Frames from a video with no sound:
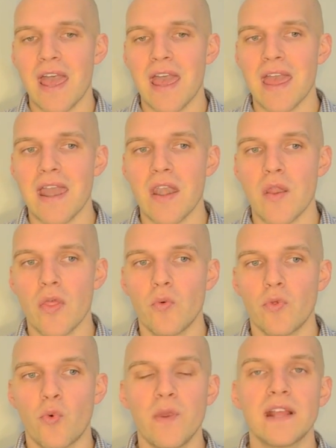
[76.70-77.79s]
And
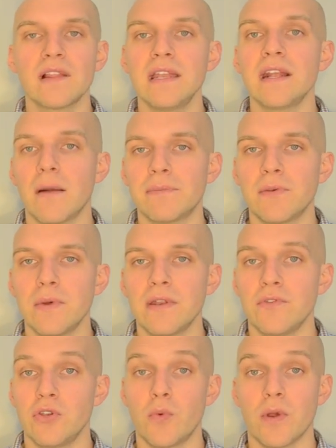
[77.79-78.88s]
the week leading up to it, if
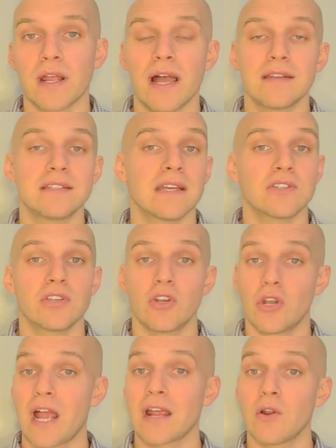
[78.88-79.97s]
you do wear contacts, you're
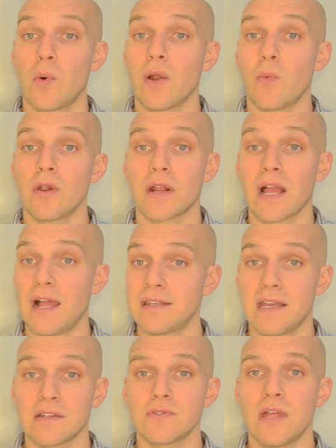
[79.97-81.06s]
not going to want to wear
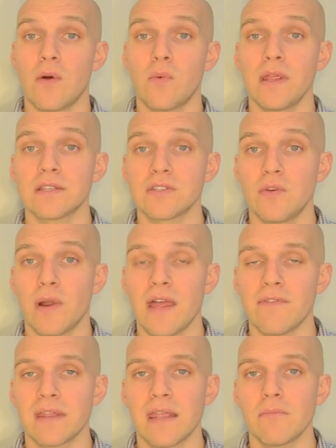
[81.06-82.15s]
contacts for that week. So you want to
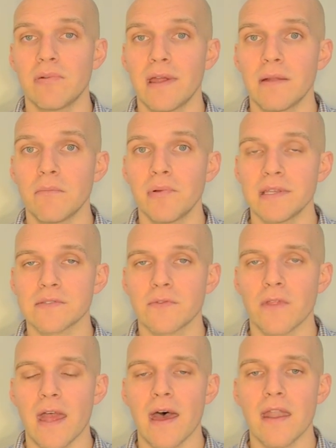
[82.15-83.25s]
have a game plan in place for
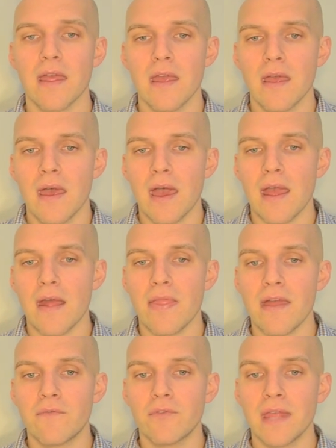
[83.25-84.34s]
that. And
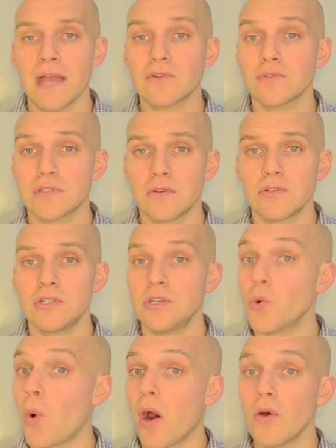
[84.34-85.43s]
then for the actual surgery,
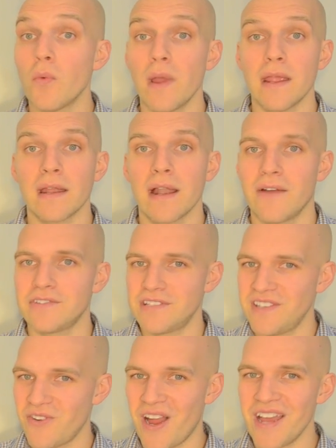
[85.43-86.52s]
you are awake and obviously
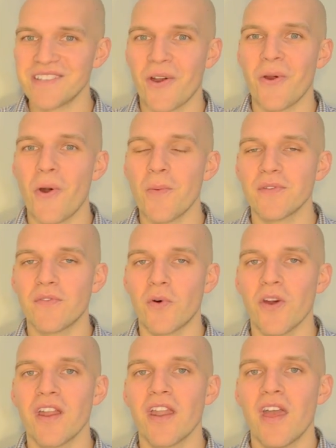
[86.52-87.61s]
your eyes are open
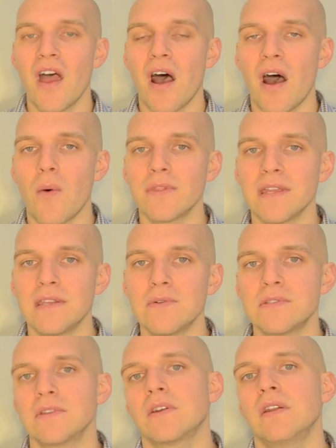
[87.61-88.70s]
for it. What they do
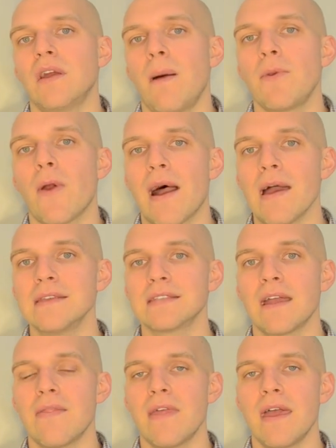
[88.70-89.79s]
is they're going to numb your eyes,
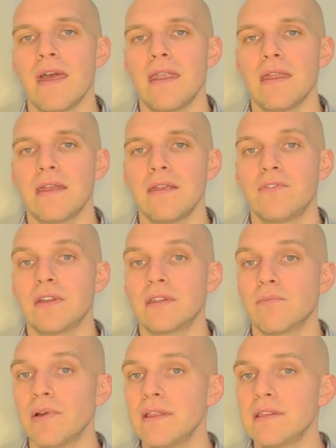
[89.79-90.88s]
and then if you get the
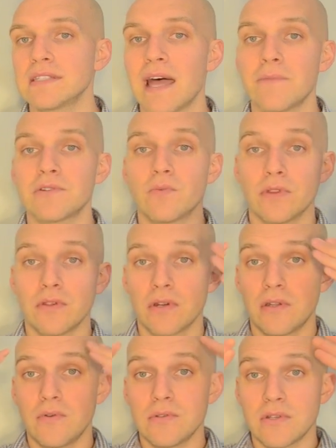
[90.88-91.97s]
bladeless option, what they're
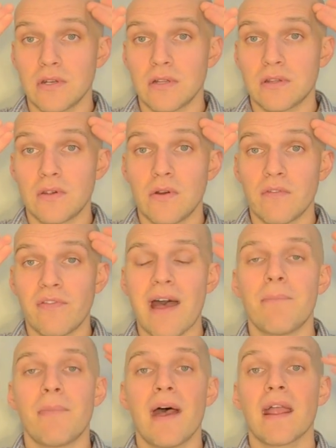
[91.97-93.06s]
going to do is they're going to turn the
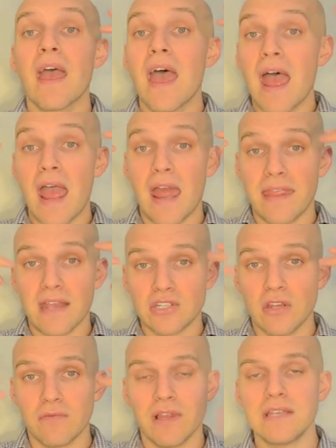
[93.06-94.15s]
flap back and they actually
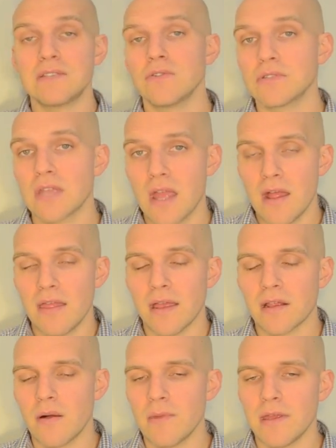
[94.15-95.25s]
have lasers that
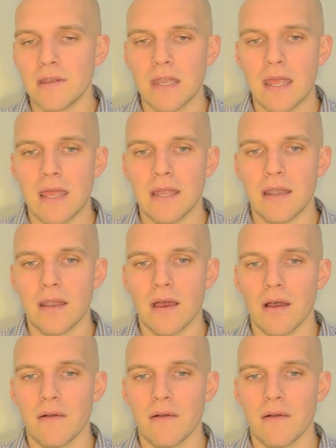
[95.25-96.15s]
come in and